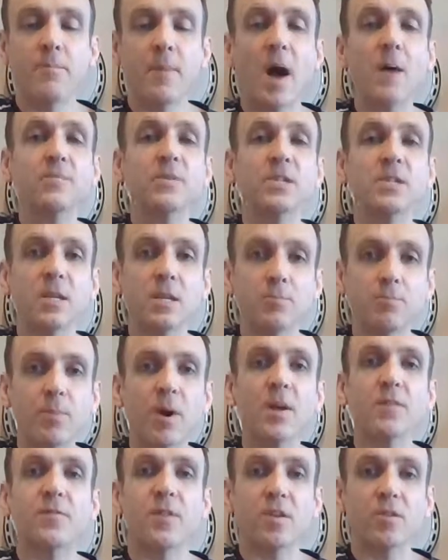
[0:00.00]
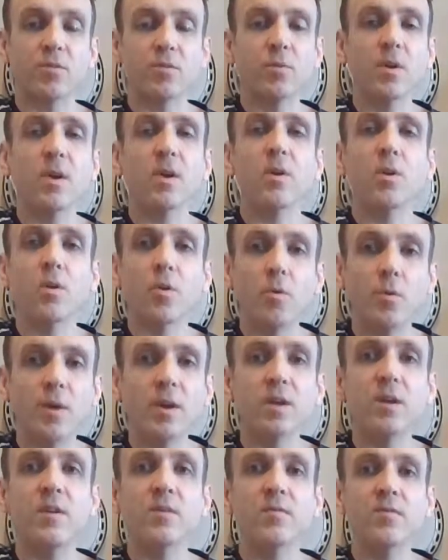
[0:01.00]
Up to D, but the thrill
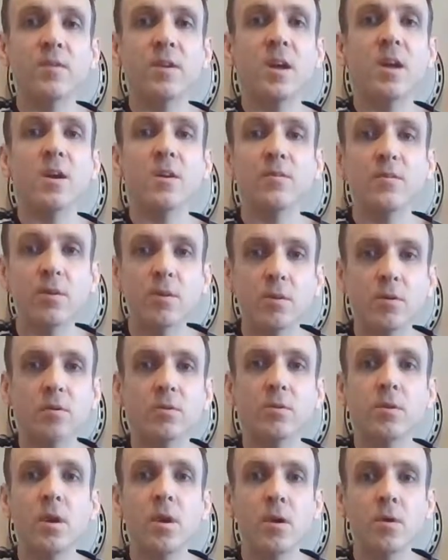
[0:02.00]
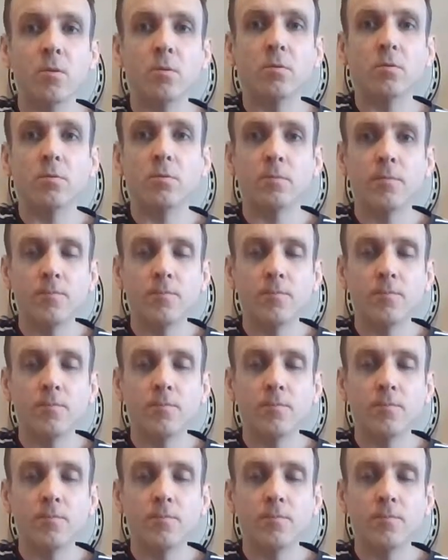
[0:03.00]
we've never known